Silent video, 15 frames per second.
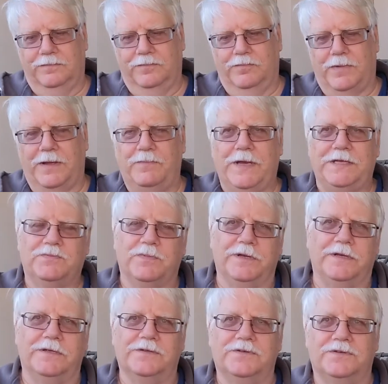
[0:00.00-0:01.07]
My
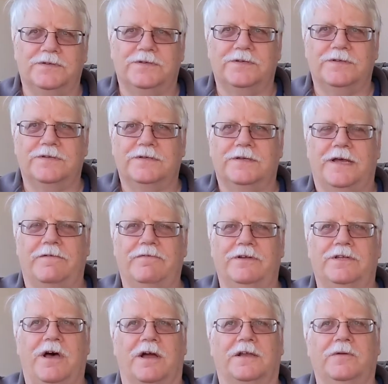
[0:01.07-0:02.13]
basement I
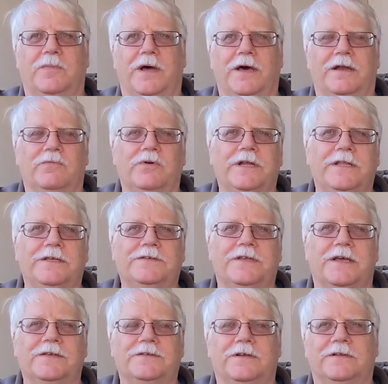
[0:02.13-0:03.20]
haven't talked about it. One of these
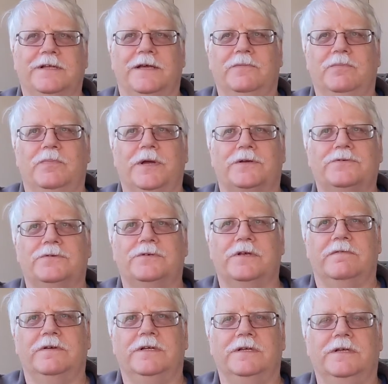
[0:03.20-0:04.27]
days I'll get pictures
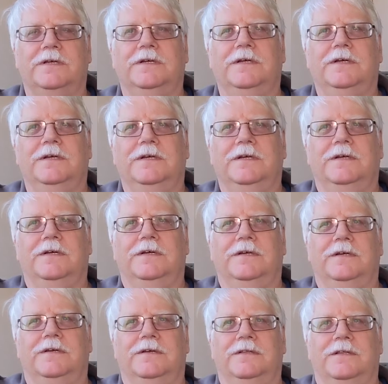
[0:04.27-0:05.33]
of it.
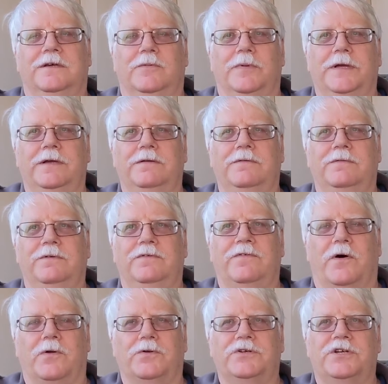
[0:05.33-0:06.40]
They'll be
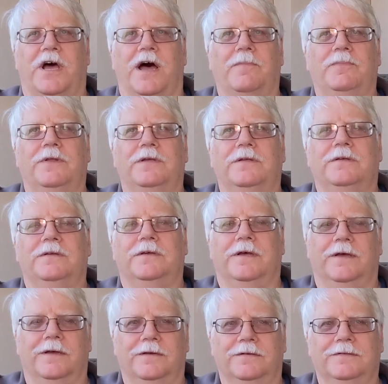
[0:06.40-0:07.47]
photoshopped
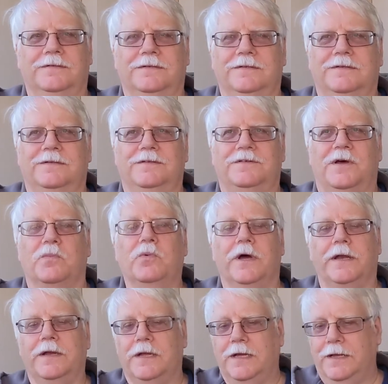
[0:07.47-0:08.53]
somewhat.